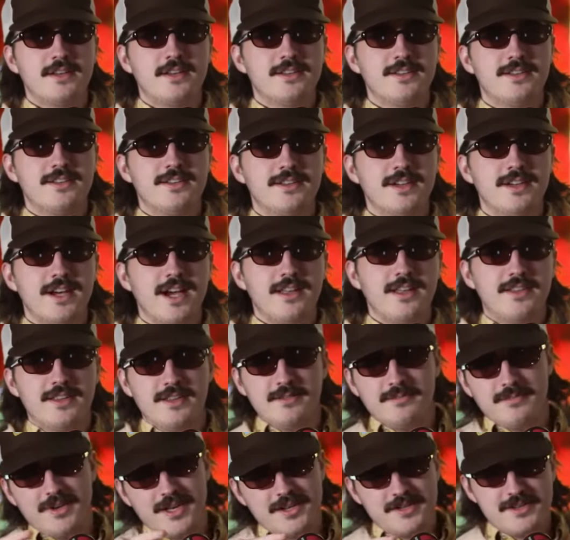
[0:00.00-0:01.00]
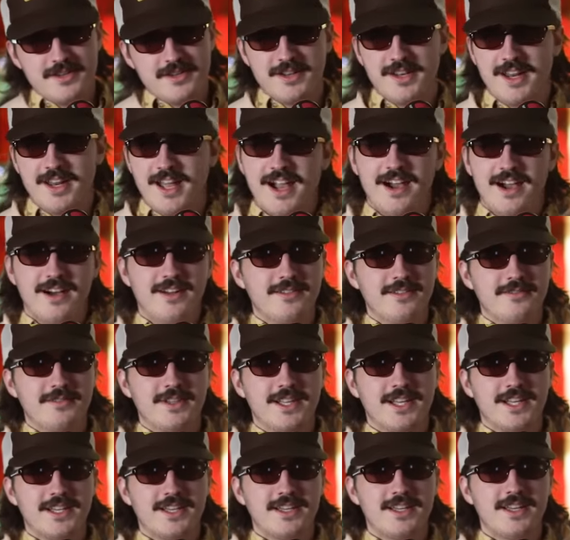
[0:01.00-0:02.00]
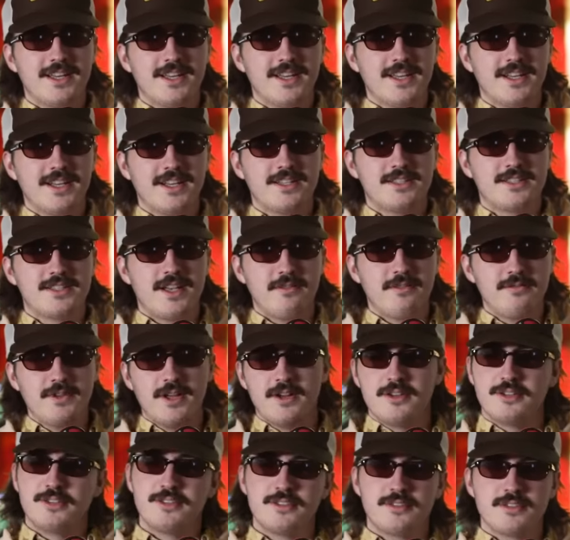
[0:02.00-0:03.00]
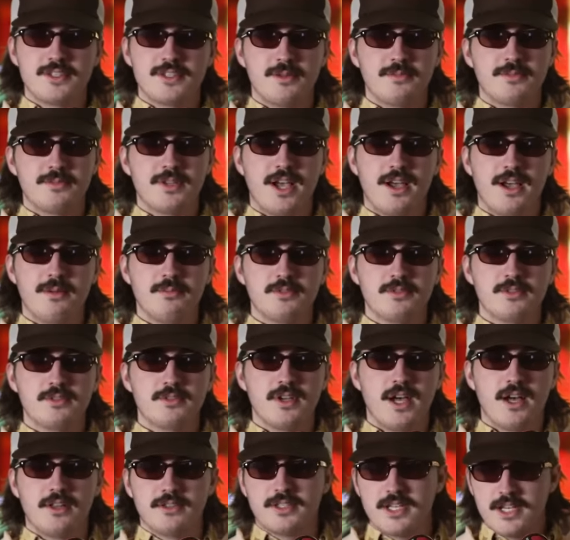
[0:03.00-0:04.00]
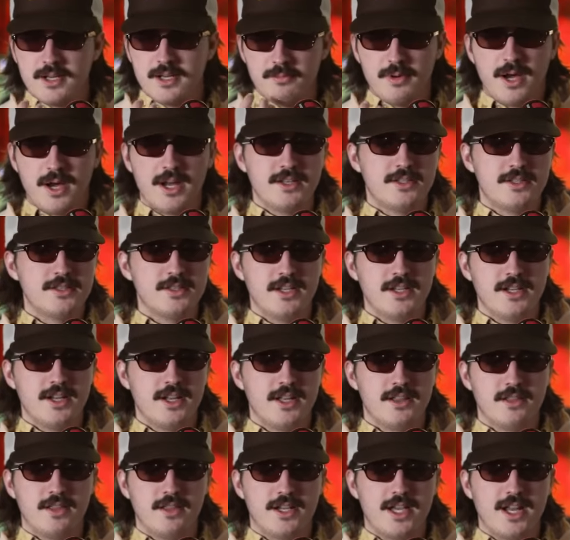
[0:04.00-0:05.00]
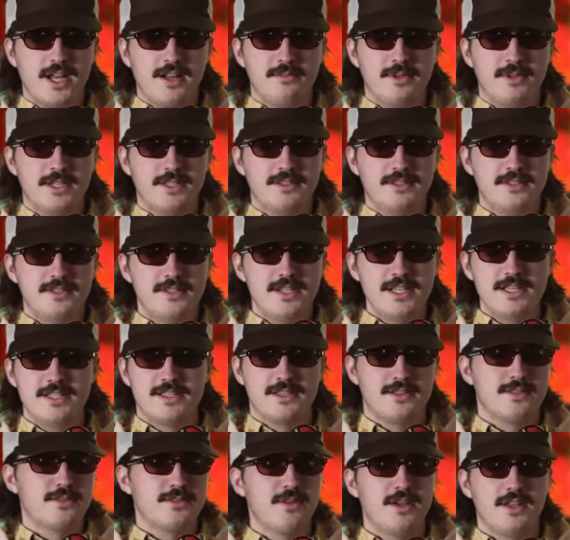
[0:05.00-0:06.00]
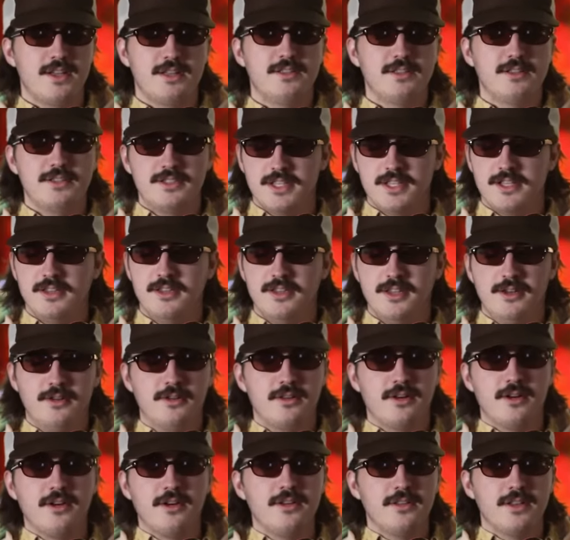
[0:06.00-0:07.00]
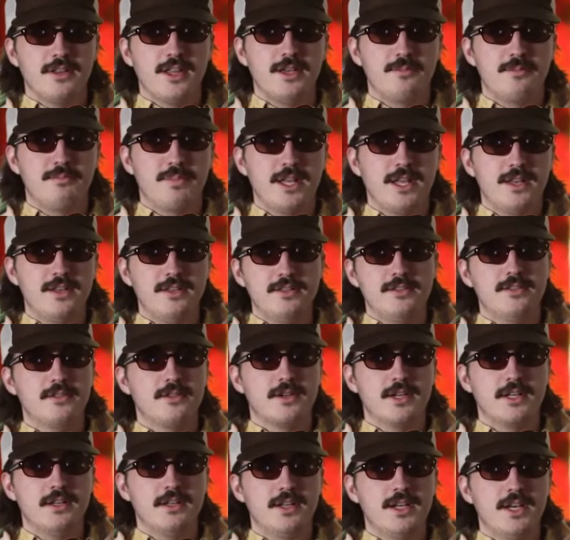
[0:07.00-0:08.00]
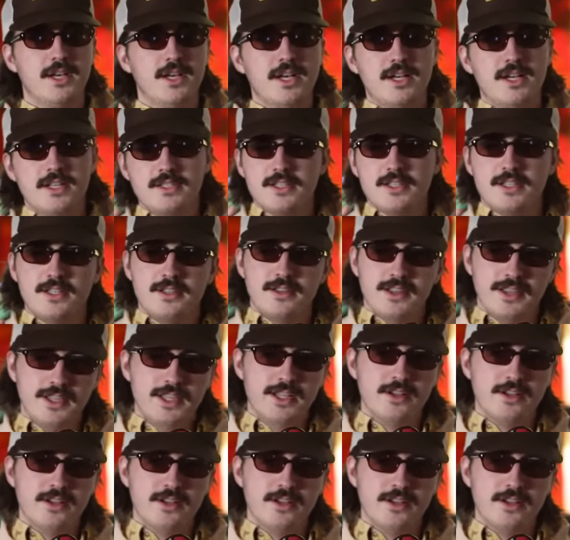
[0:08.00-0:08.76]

yeah. and then measure it out. Be like, because I've noticed sometimes I'll take a bite of something and I look at it, I'm like, Jesus Christ, it looks like a little girl like bit into it. Oh yeah, it's like a little